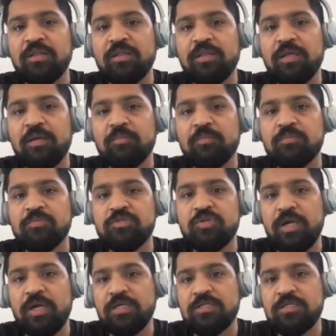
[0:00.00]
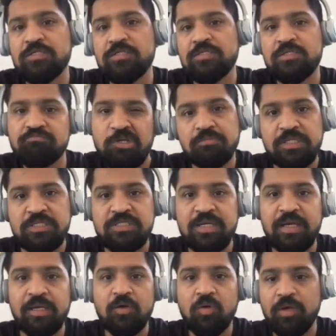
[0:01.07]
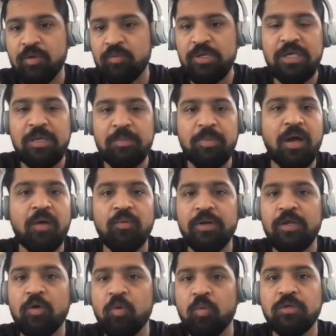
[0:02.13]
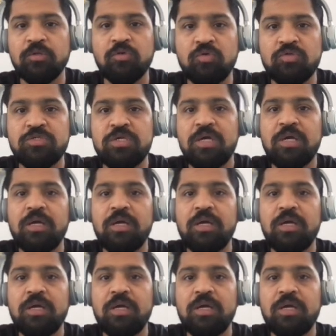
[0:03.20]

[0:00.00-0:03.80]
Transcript: So hence, you know, it's like, okay, we keep hovering over those,